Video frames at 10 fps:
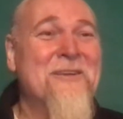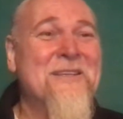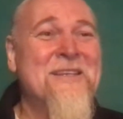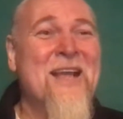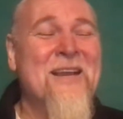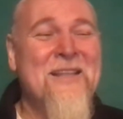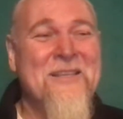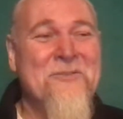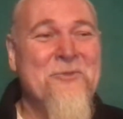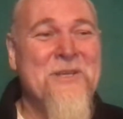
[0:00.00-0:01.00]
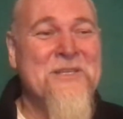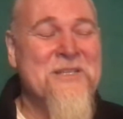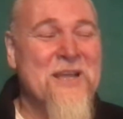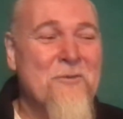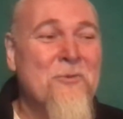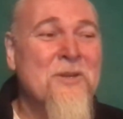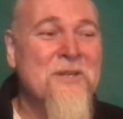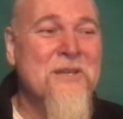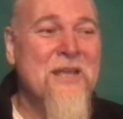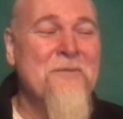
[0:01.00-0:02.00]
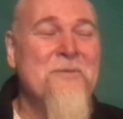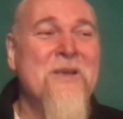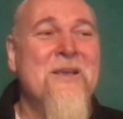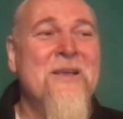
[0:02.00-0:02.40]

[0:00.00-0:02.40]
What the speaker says: exactly this reason. I wanted him,